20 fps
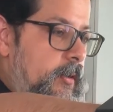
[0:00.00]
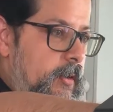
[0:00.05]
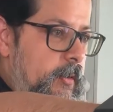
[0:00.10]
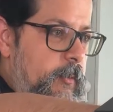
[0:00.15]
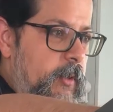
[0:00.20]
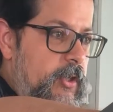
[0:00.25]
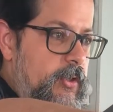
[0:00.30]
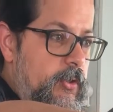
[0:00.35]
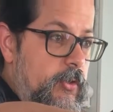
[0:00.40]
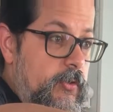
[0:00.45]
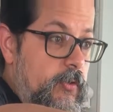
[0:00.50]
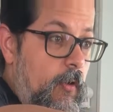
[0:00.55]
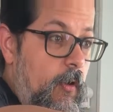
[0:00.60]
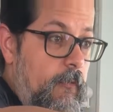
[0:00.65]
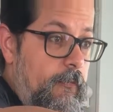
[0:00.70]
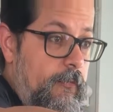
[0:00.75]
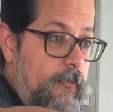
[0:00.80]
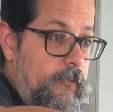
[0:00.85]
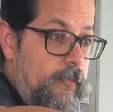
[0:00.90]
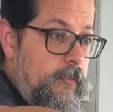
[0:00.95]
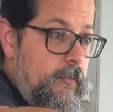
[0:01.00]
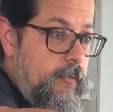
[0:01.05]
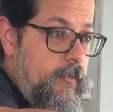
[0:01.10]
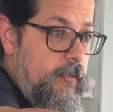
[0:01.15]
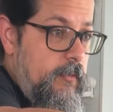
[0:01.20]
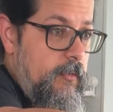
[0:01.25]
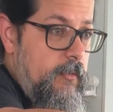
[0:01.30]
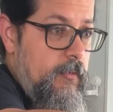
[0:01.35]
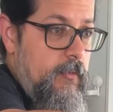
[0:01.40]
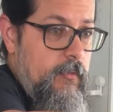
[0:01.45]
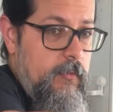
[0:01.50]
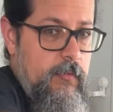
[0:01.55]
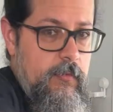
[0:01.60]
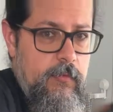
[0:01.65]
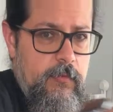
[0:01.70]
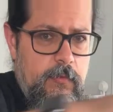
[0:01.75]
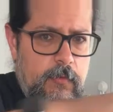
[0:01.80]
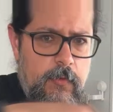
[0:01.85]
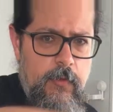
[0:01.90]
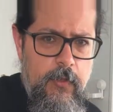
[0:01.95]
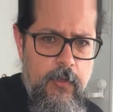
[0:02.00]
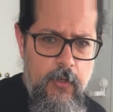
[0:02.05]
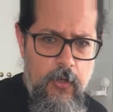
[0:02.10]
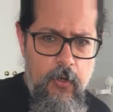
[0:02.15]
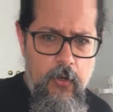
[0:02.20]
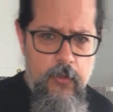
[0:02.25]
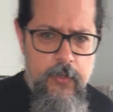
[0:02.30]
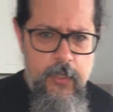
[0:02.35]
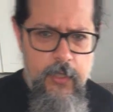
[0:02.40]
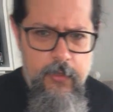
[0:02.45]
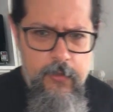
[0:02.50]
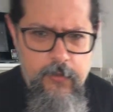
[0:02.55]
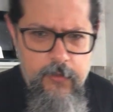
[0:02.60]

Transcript: make sure it's off. Okay.